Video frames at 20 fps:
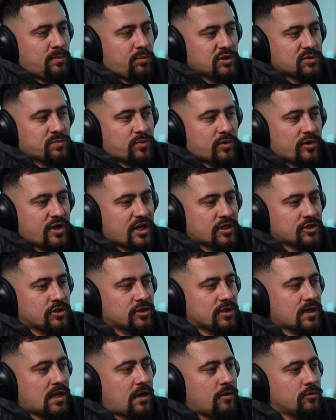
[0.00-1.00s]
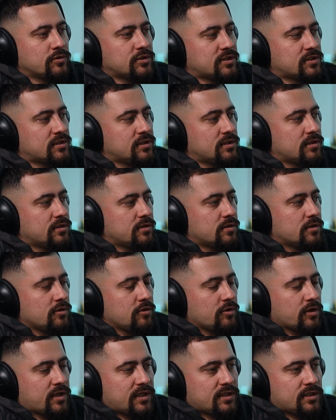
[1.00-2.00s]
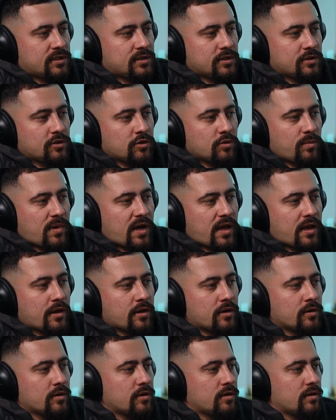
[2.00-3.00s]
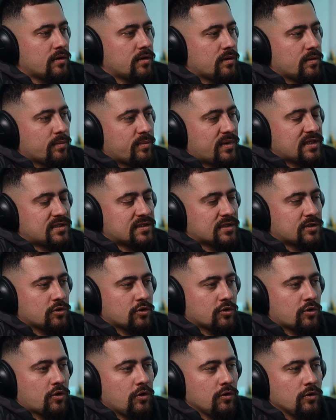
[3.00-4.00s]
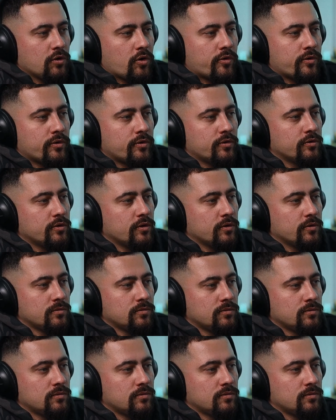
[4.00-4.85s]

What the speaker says: post-production houses located in Dubai based on color? No?